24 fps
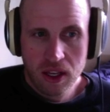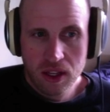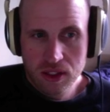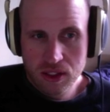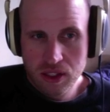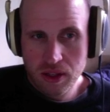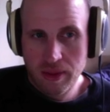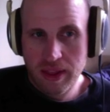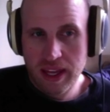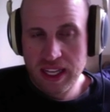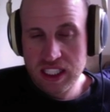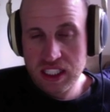
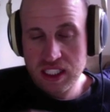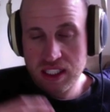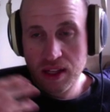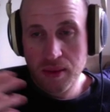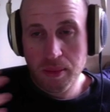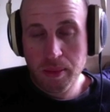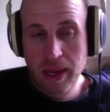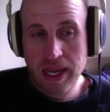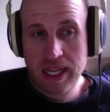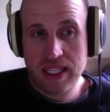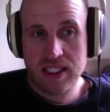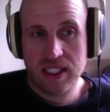So that's the
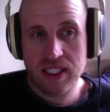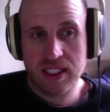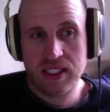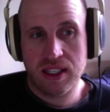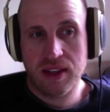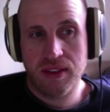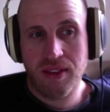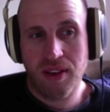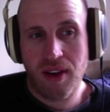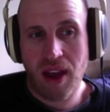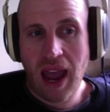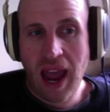basics
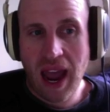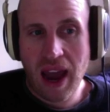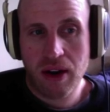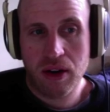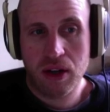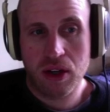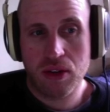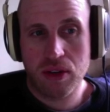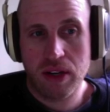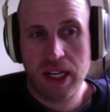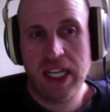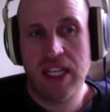of how
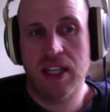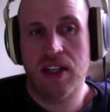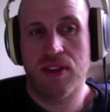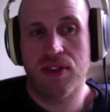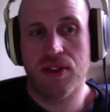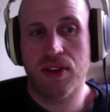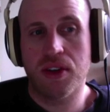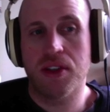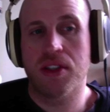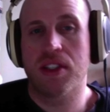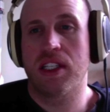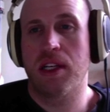to create your
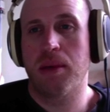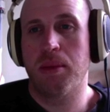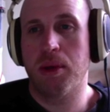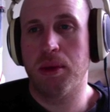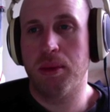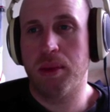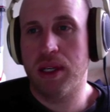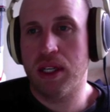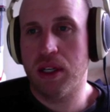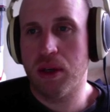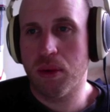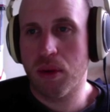first
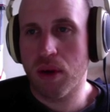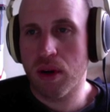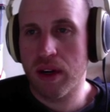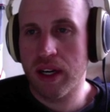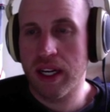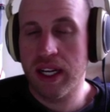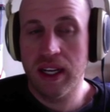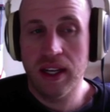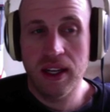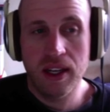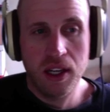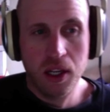WP
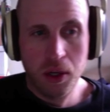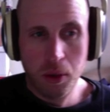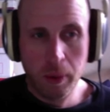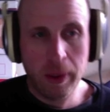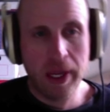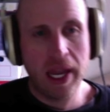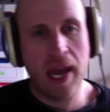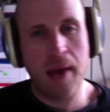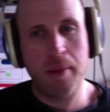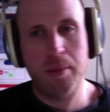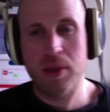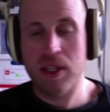query.
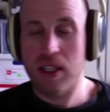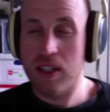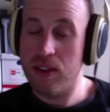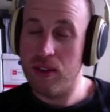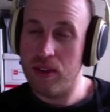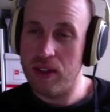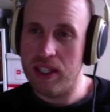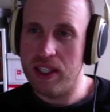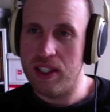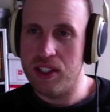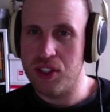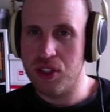We happen to do
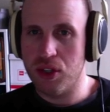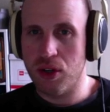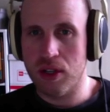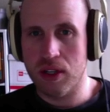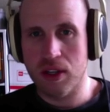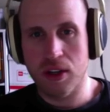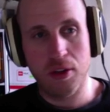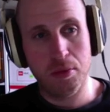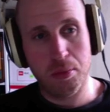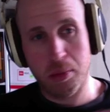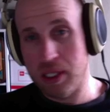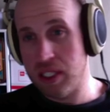it in a
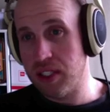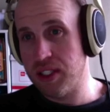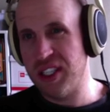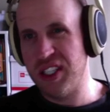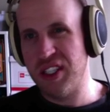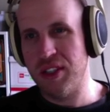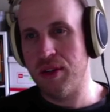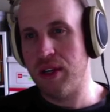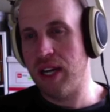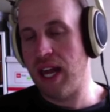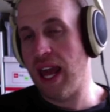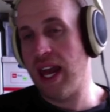shortcode, but you
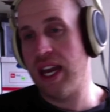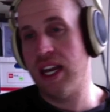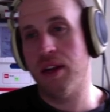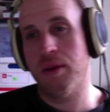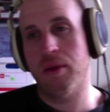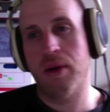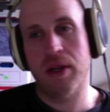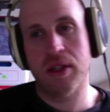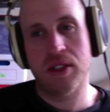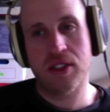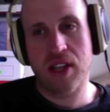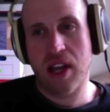can do it
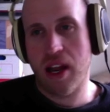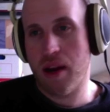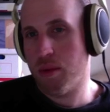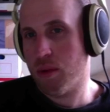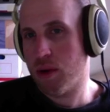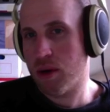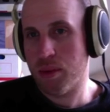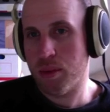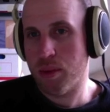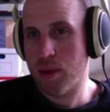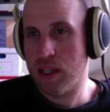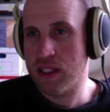anywhere inside
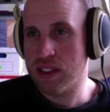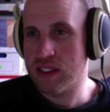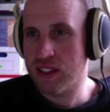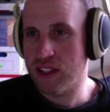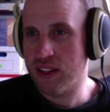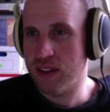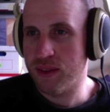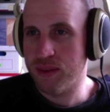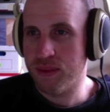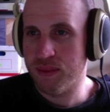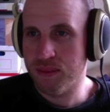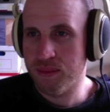WordPress
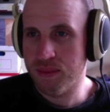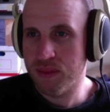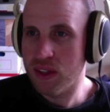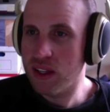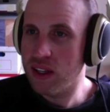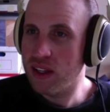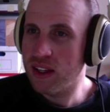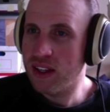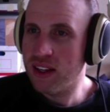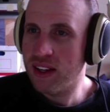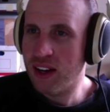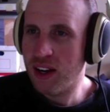code.
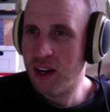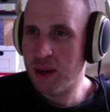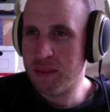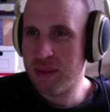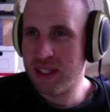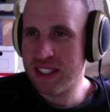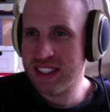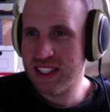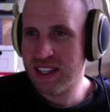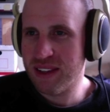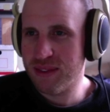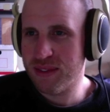Hope
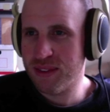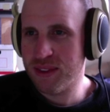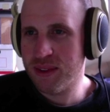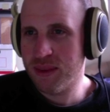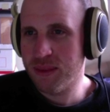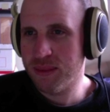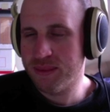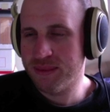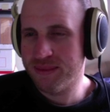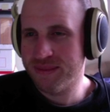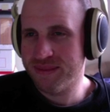that's helpful.